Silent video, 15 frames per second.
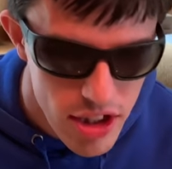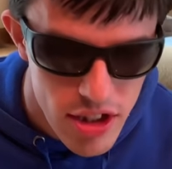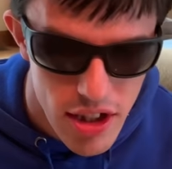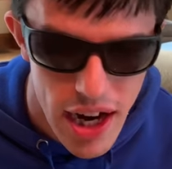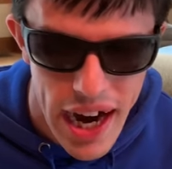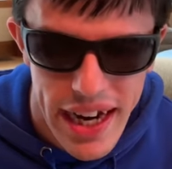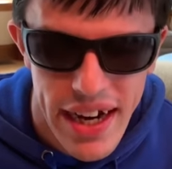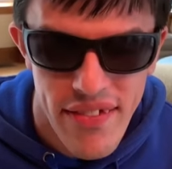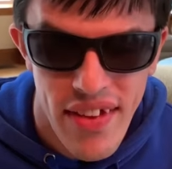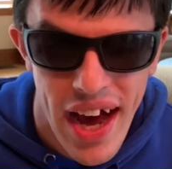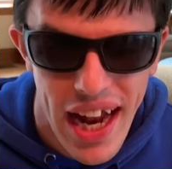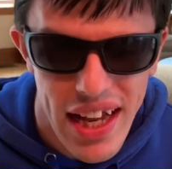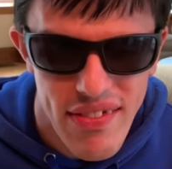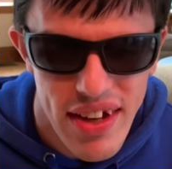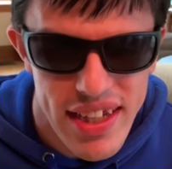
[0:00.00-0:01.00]
I am
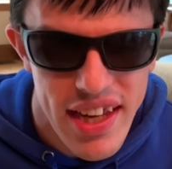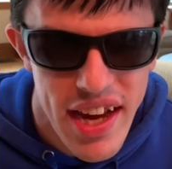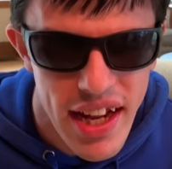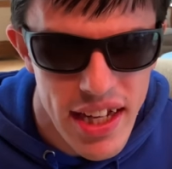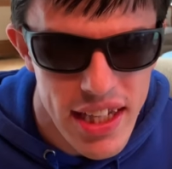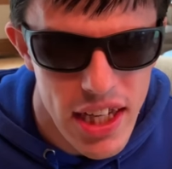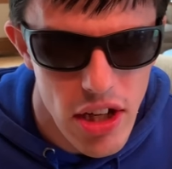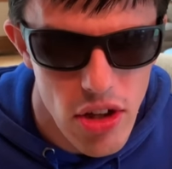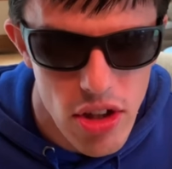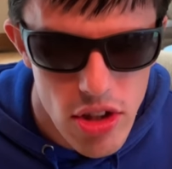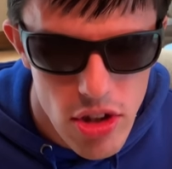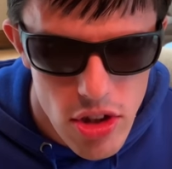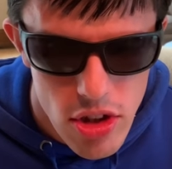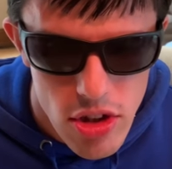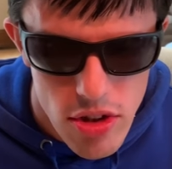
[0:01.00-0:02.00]
not even kidding you.
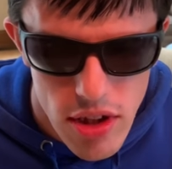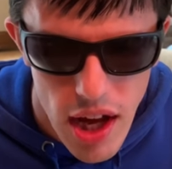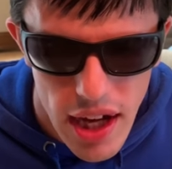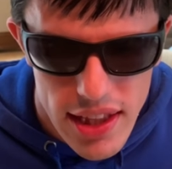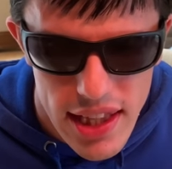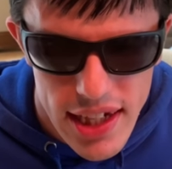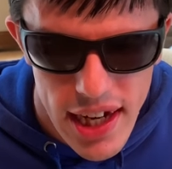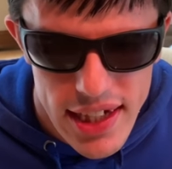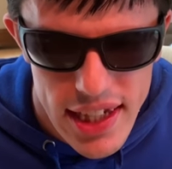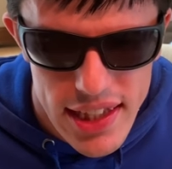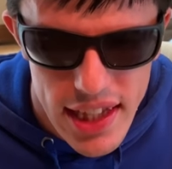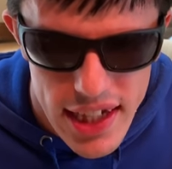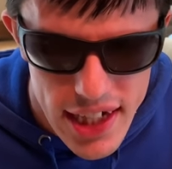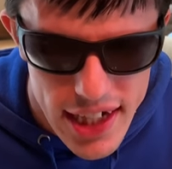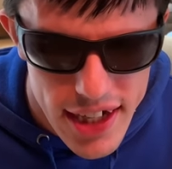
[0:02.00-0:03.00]
I think I need
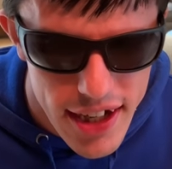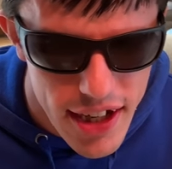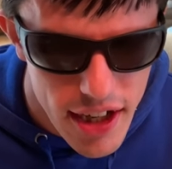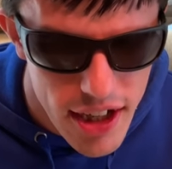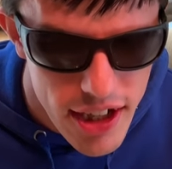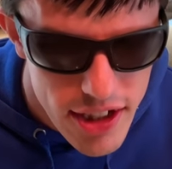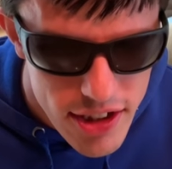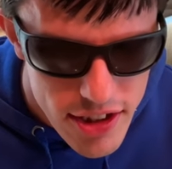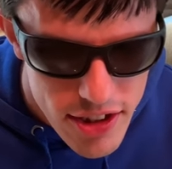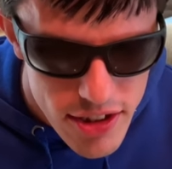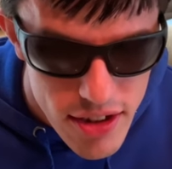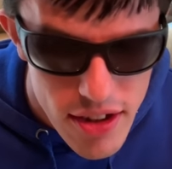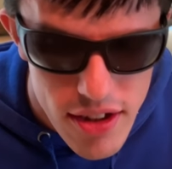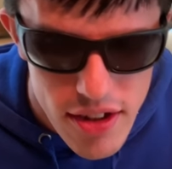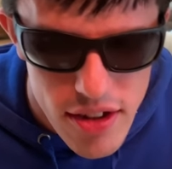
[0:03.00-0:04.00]
the ER.
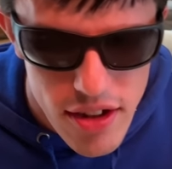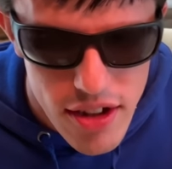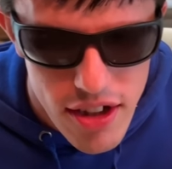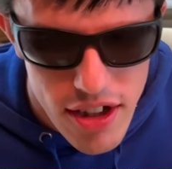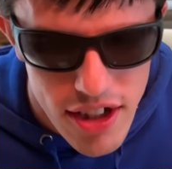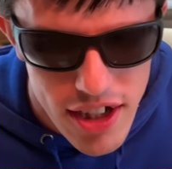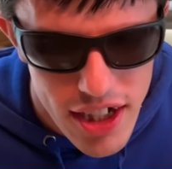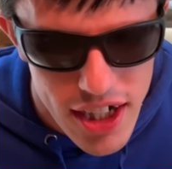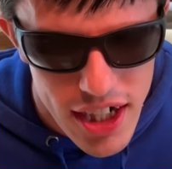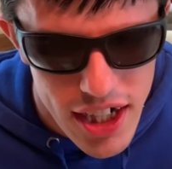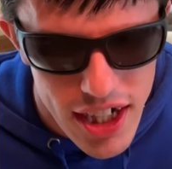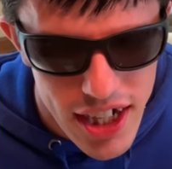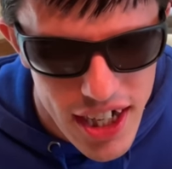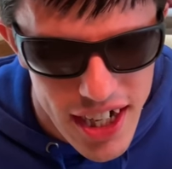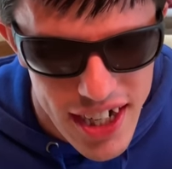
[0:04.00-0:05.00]

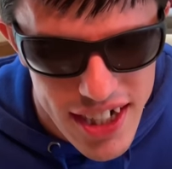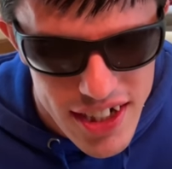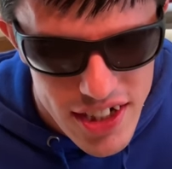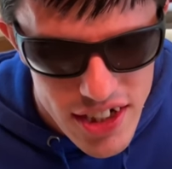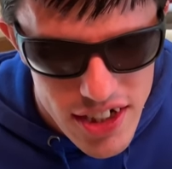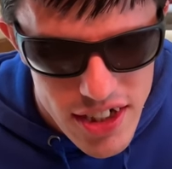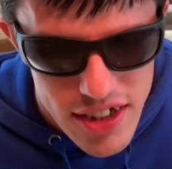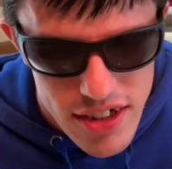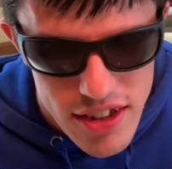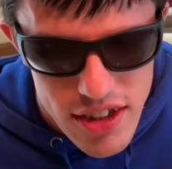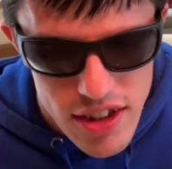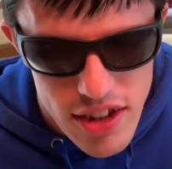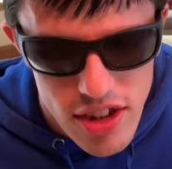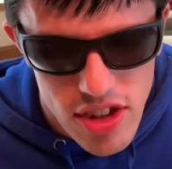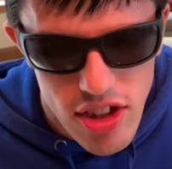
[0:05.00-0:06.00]
Oh,
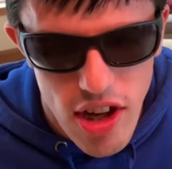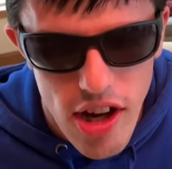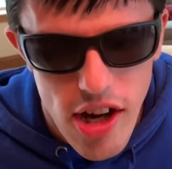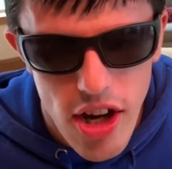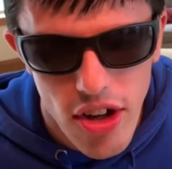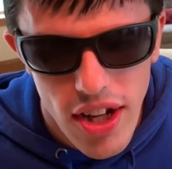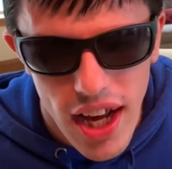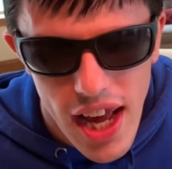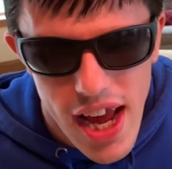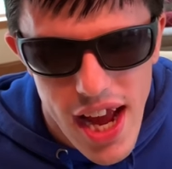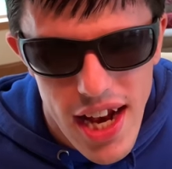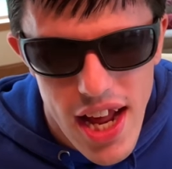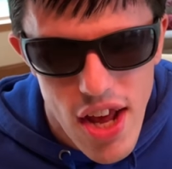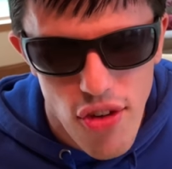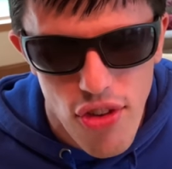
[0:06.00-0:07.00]
dude, it
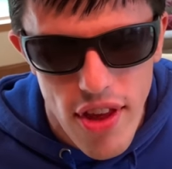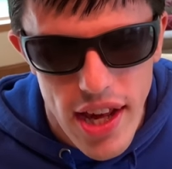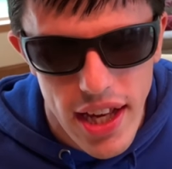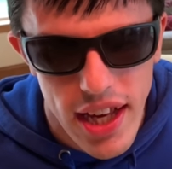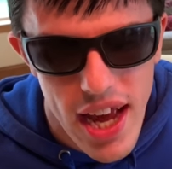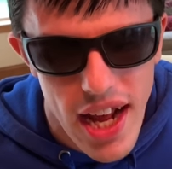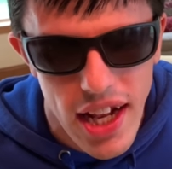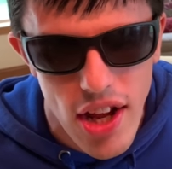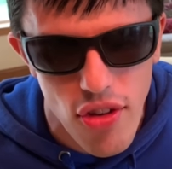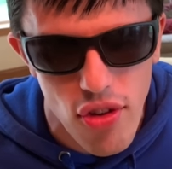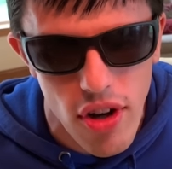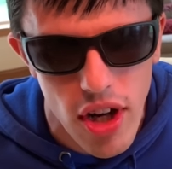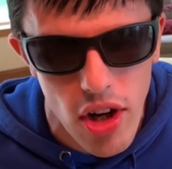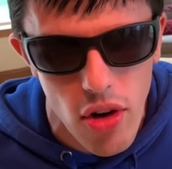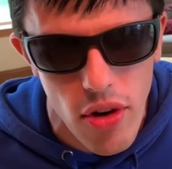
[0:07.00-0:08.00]
is the, it is
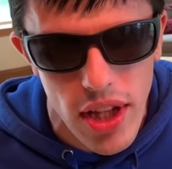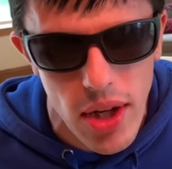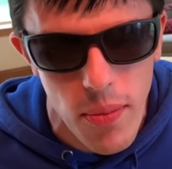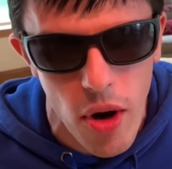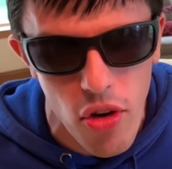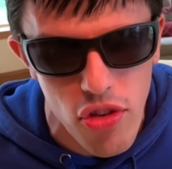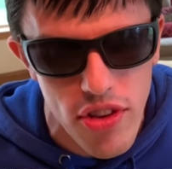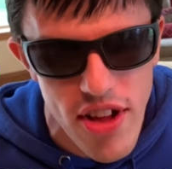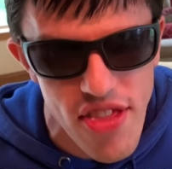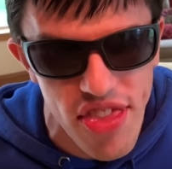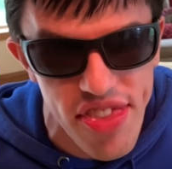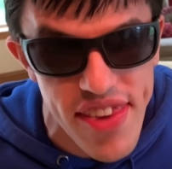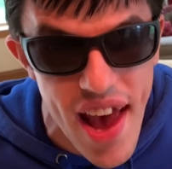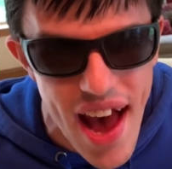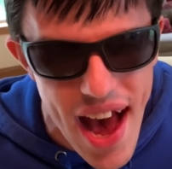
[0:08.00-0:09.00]
literally the most
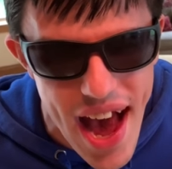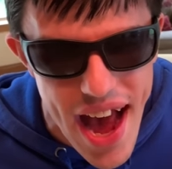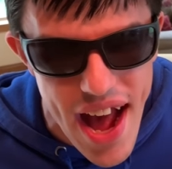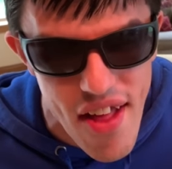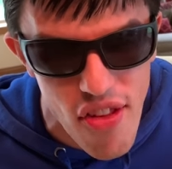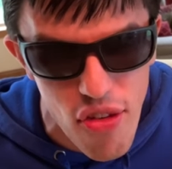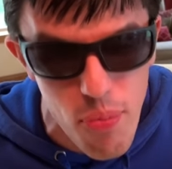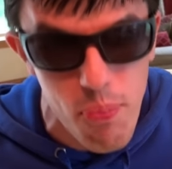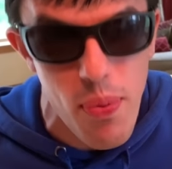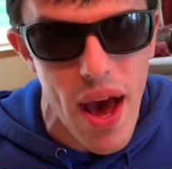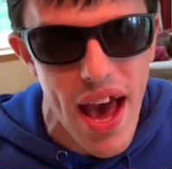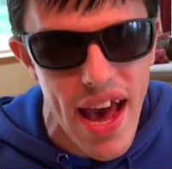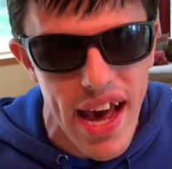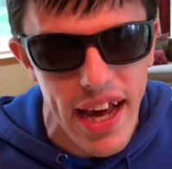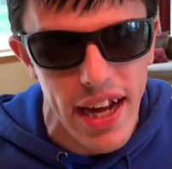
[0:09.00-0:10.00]
intense
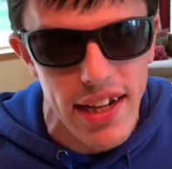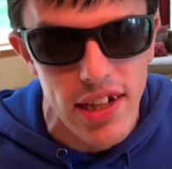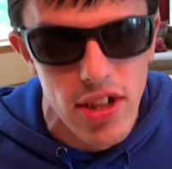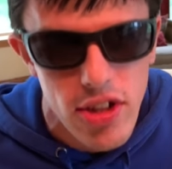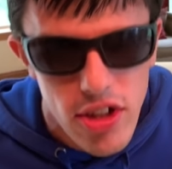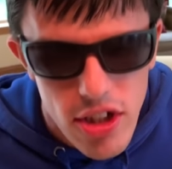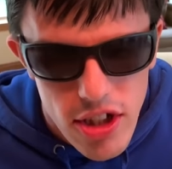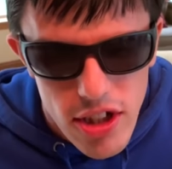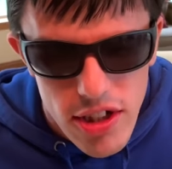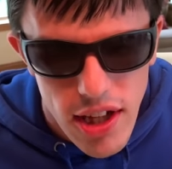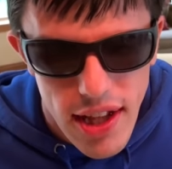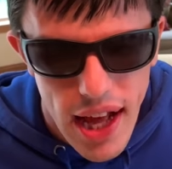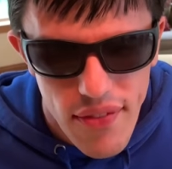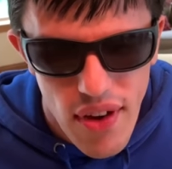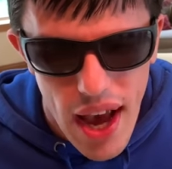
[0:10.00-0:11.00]
pain than
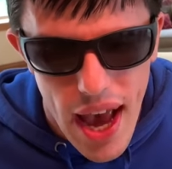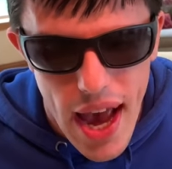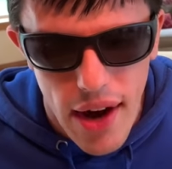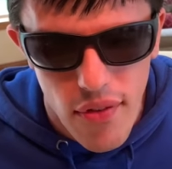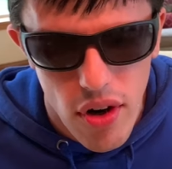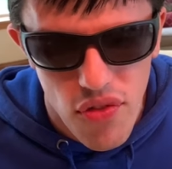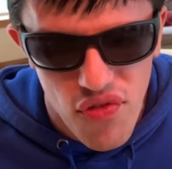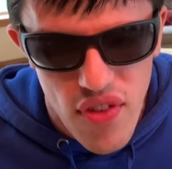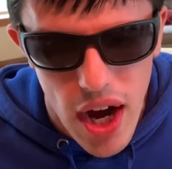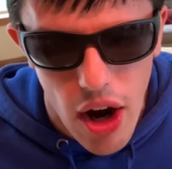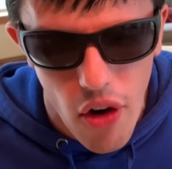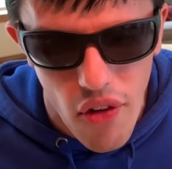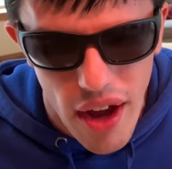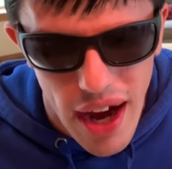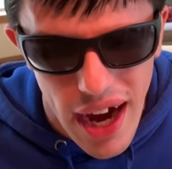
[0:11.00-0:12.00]
I've ever
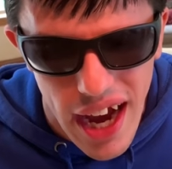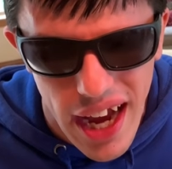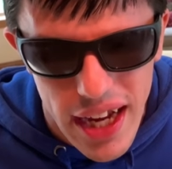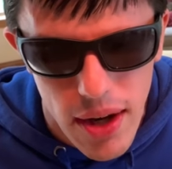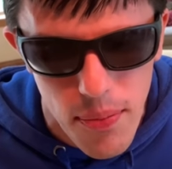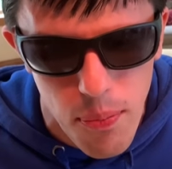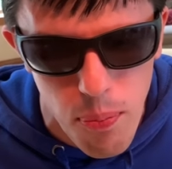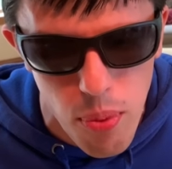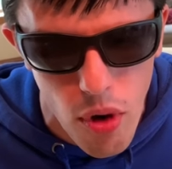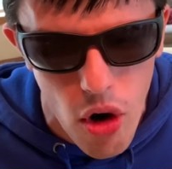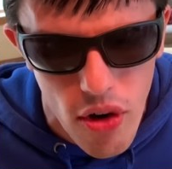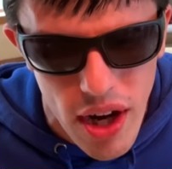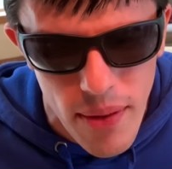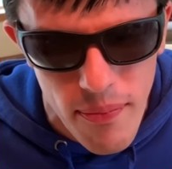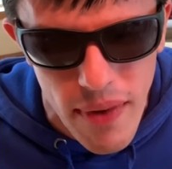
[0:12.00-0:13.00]
felt. I have
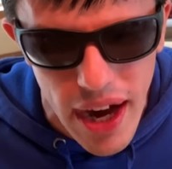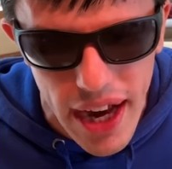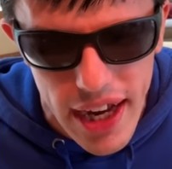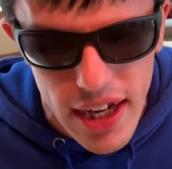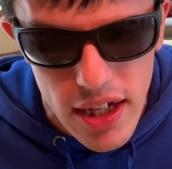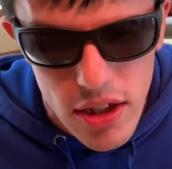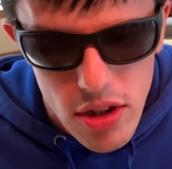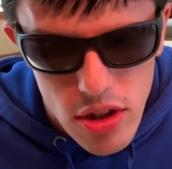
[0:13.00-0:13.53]
broken my,